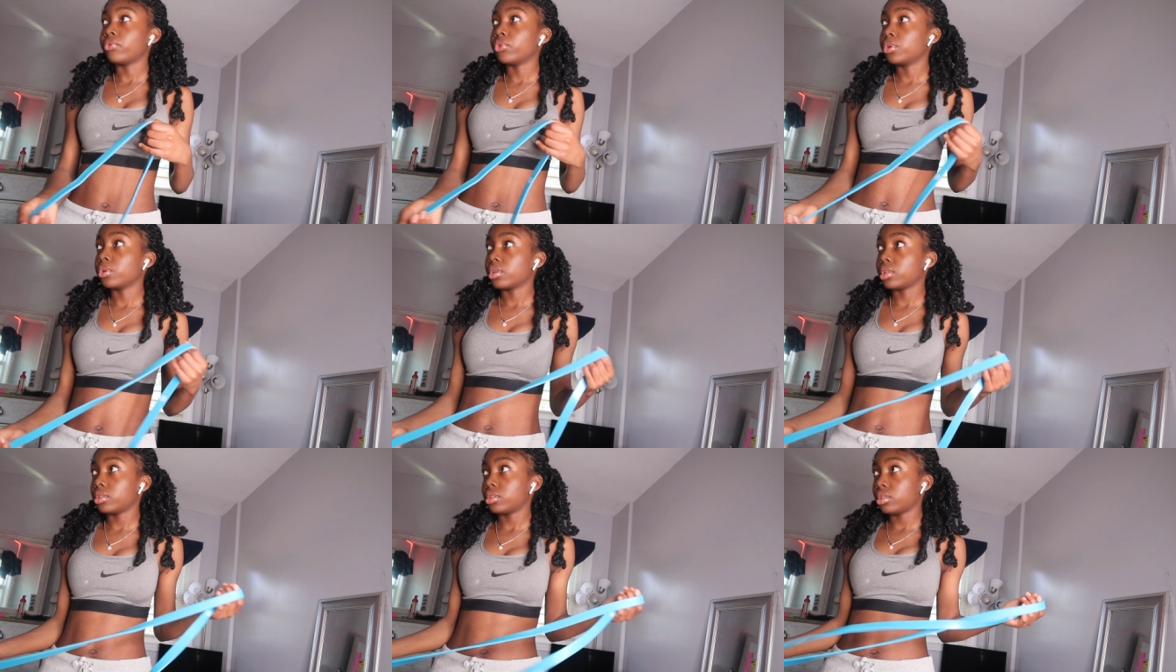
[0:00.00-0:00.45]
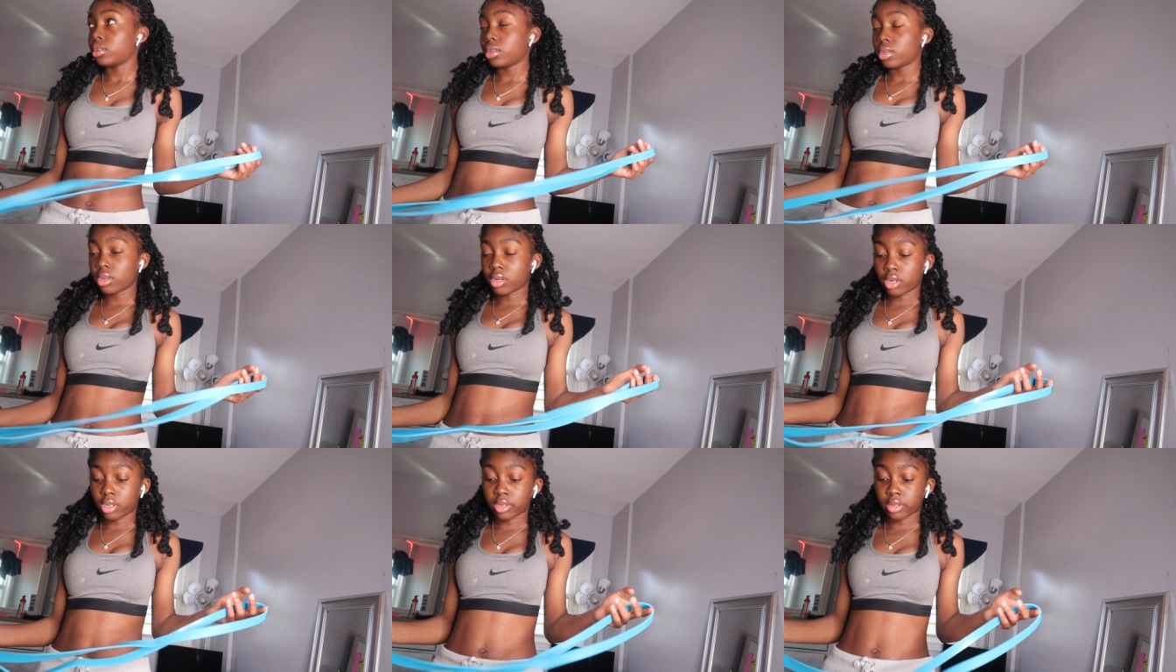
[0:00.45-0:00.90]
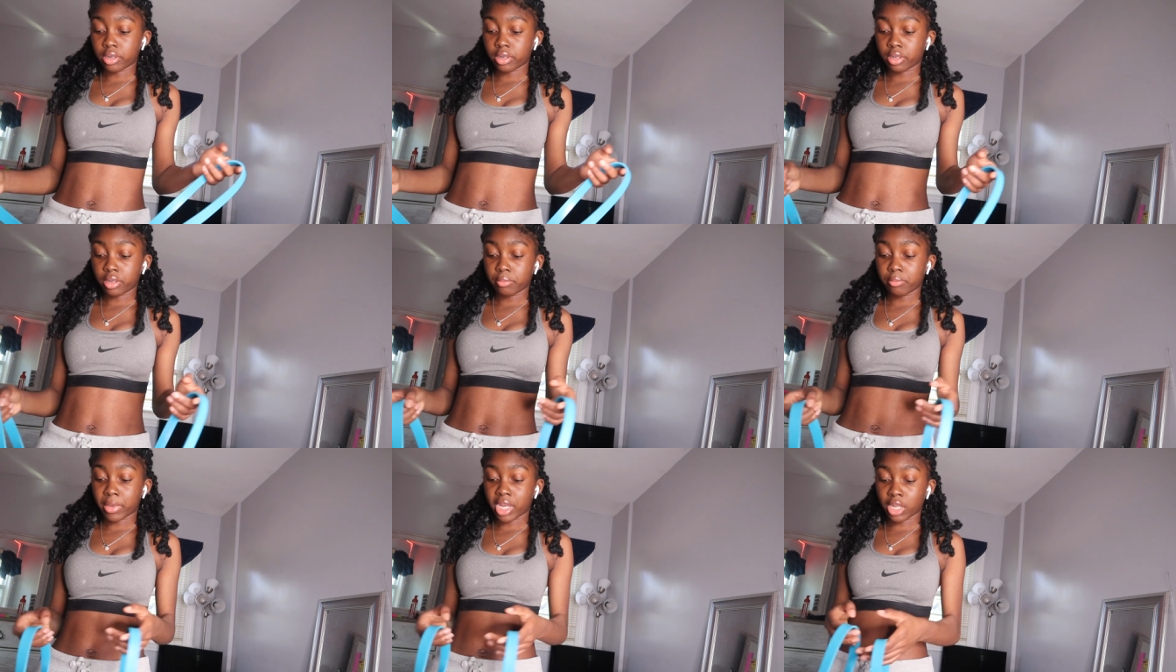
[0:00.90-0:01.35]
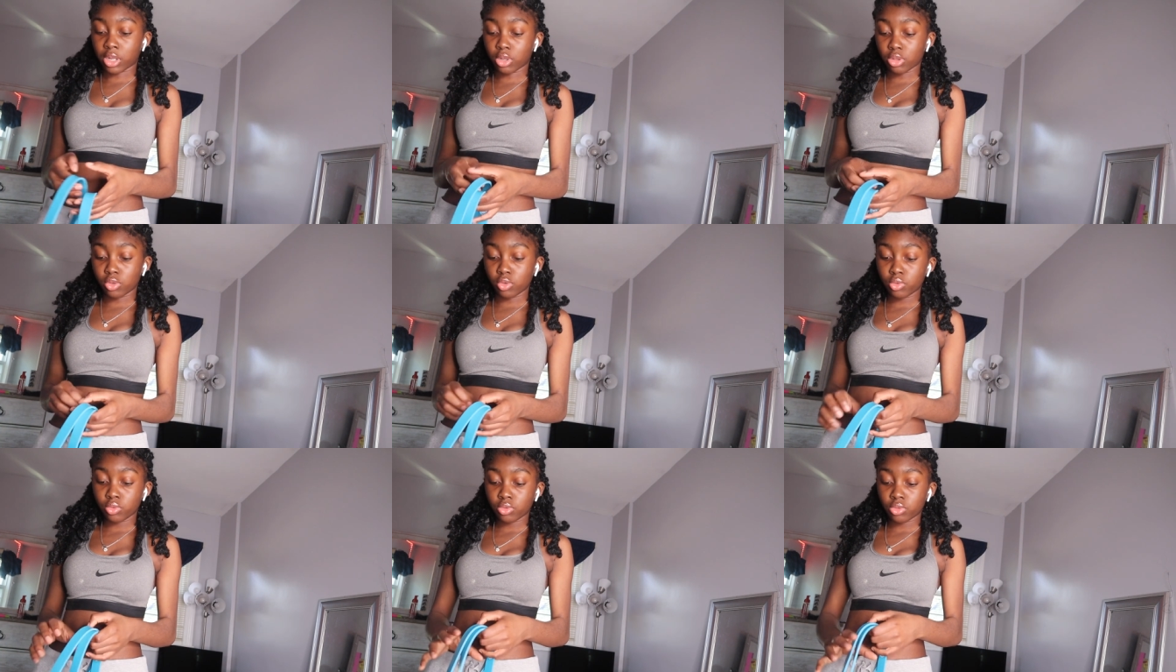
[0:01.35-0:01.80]
focusing on my
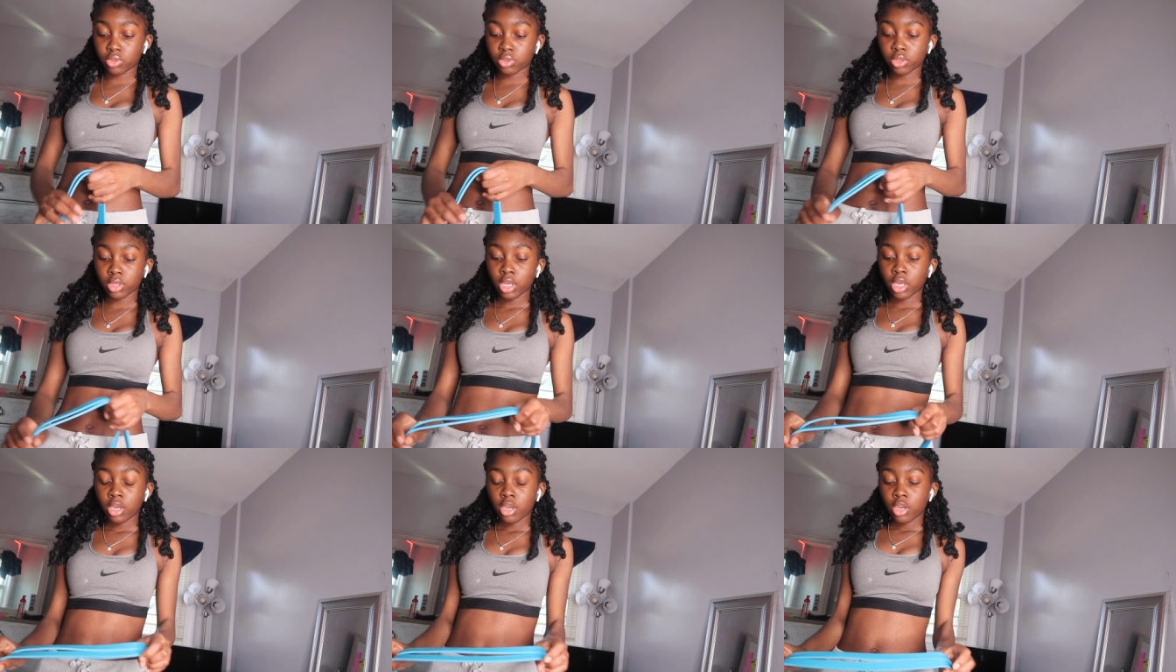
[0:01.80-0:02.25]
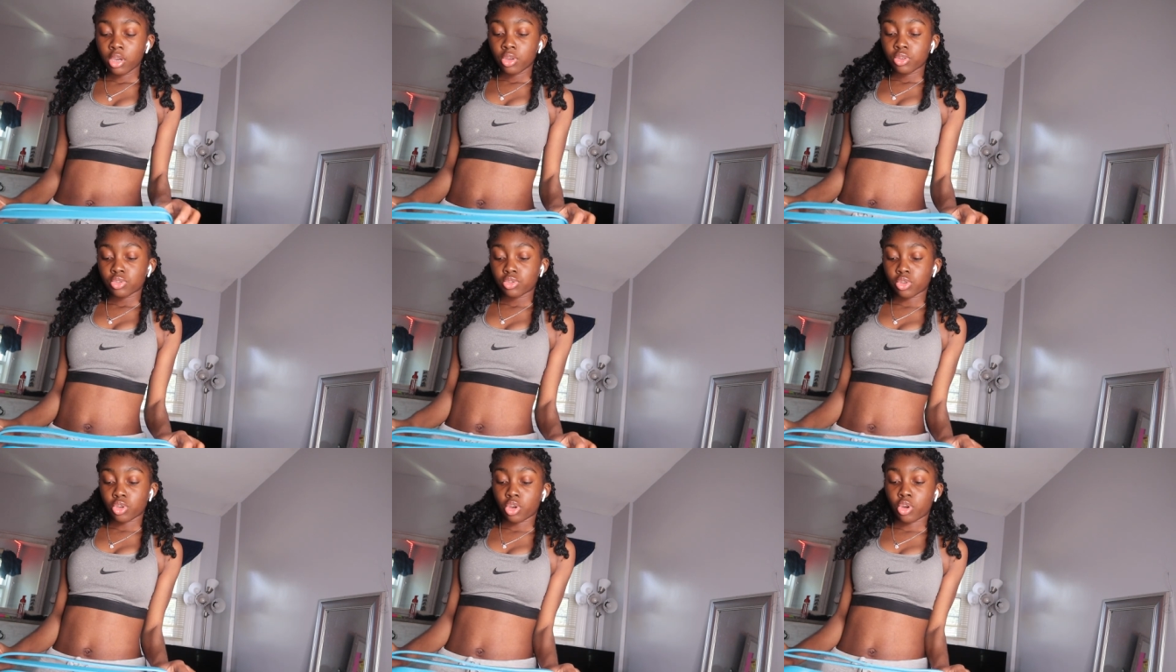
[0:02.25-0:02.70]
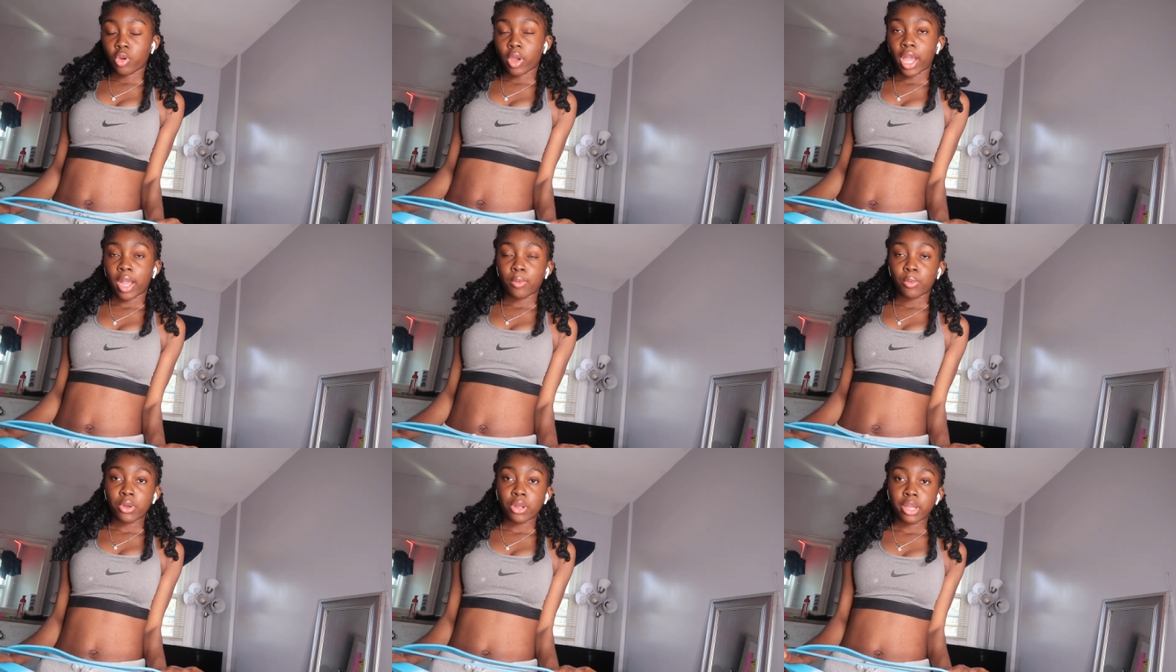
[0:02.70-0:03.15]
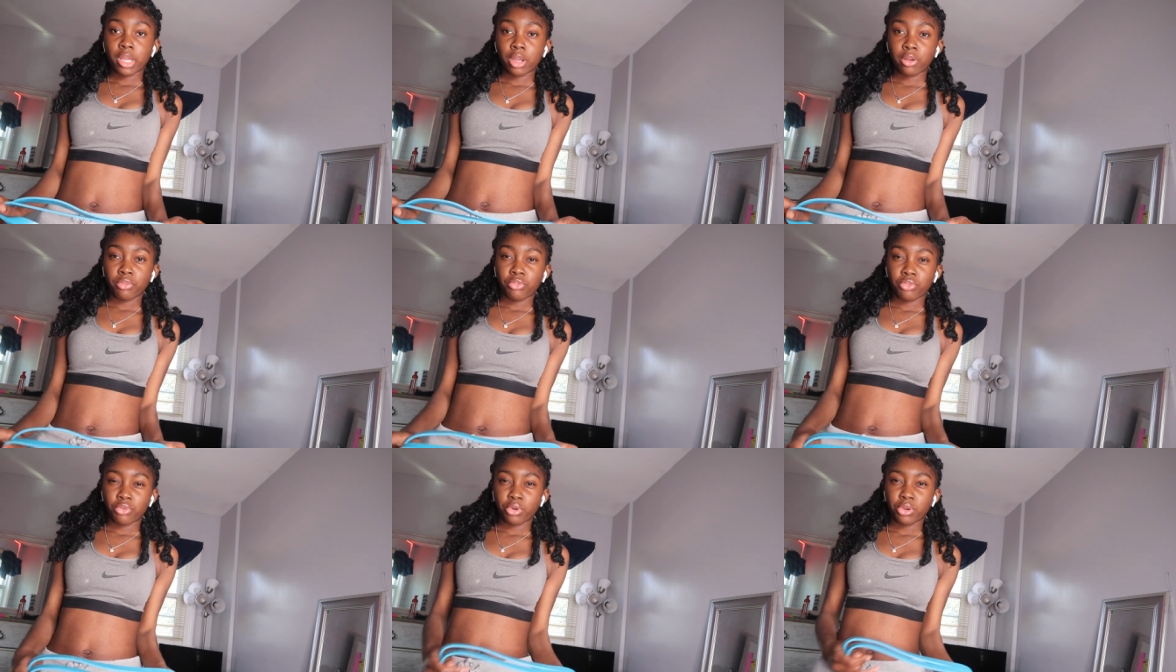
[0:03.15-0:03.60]
glutes so I work
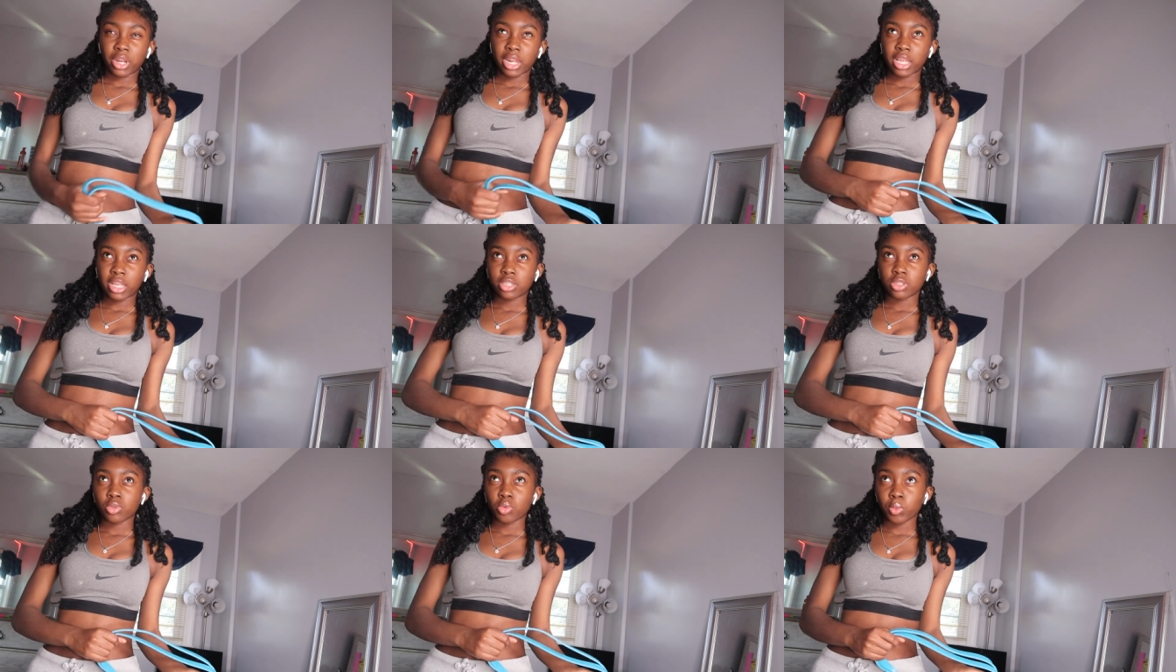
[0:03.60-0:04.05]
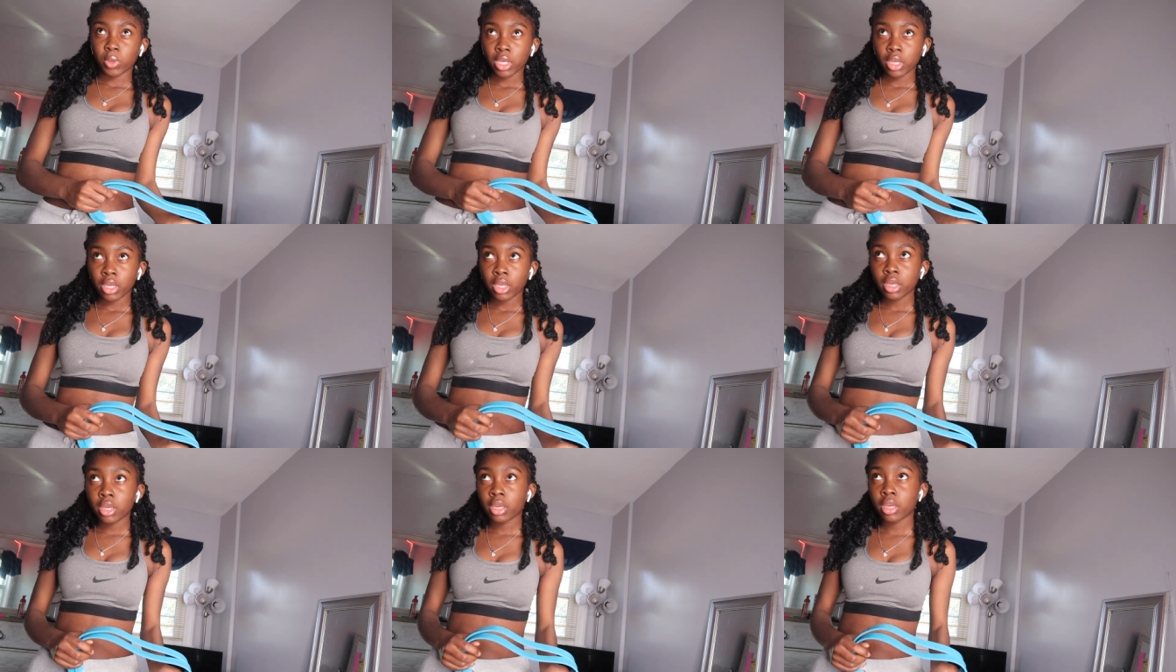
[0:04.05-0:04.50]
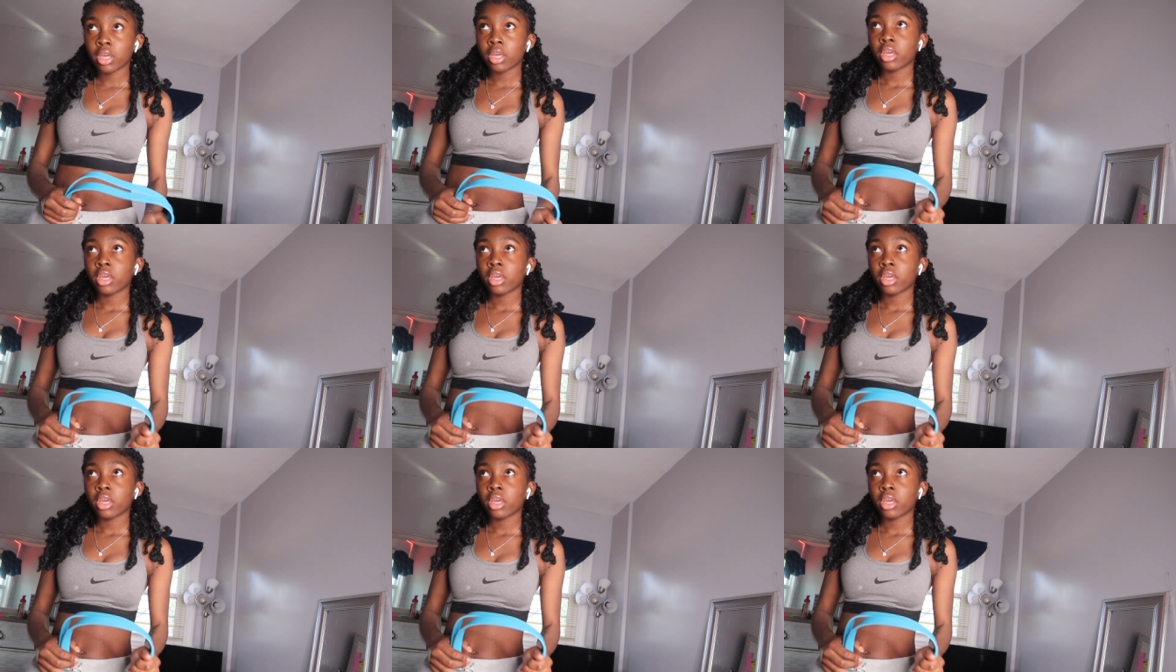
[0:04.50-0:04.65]
out four days a week